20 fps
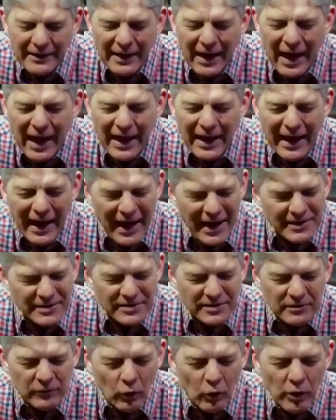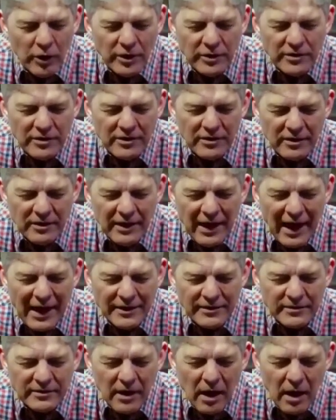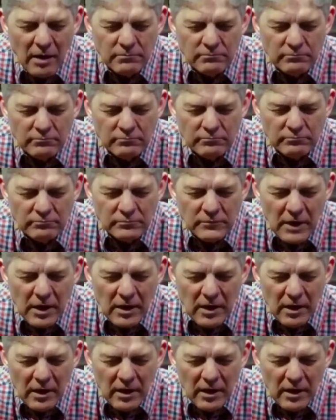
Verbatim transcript: And I ask, Lord, that um,